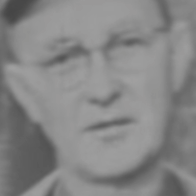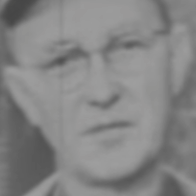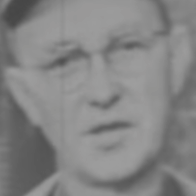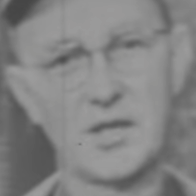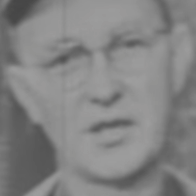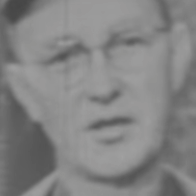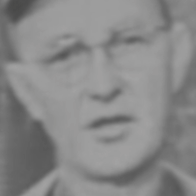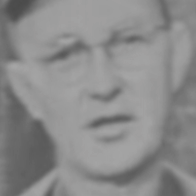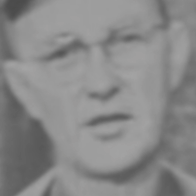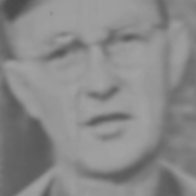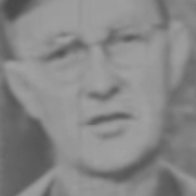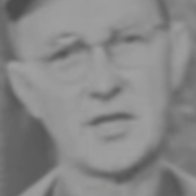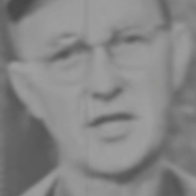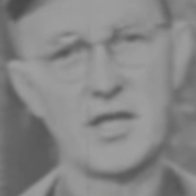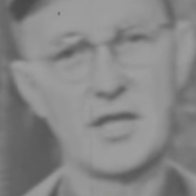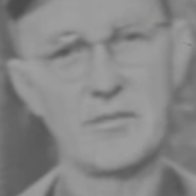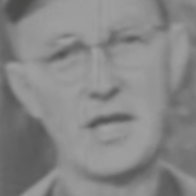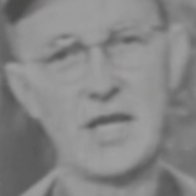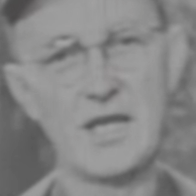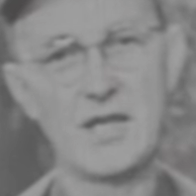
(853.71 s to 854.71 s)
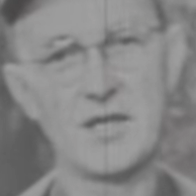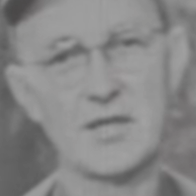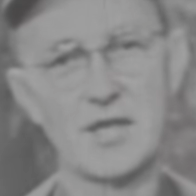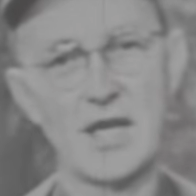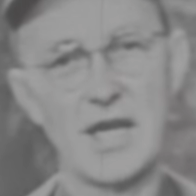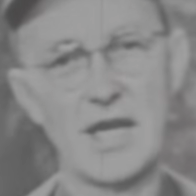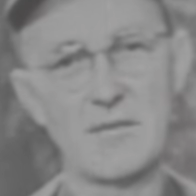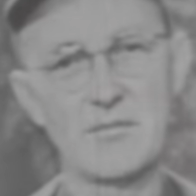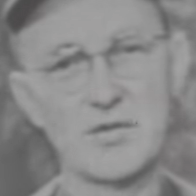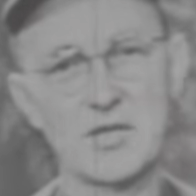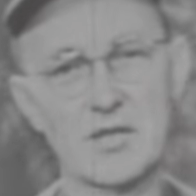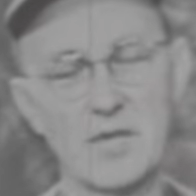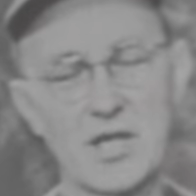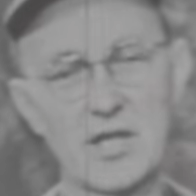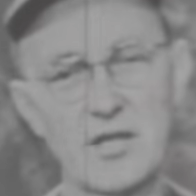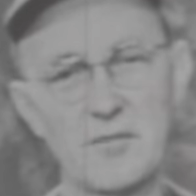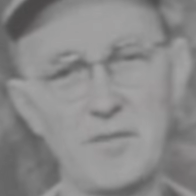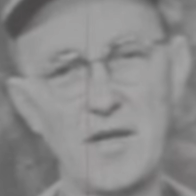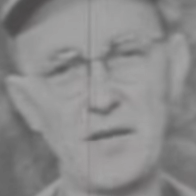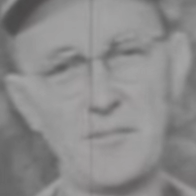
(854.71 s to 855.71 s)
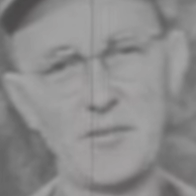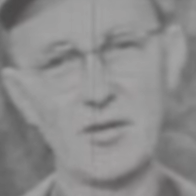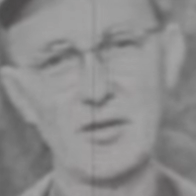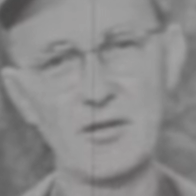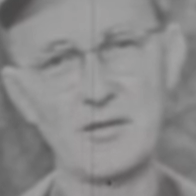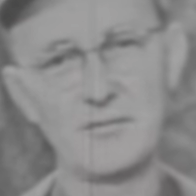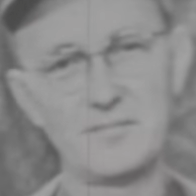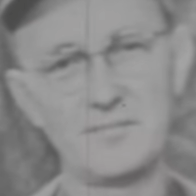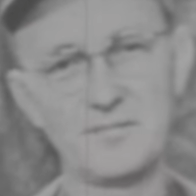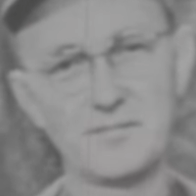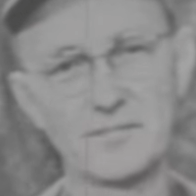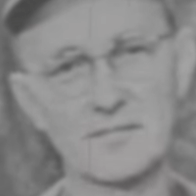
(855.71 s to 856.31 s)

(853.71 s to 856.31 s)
Because in the meantime, some other people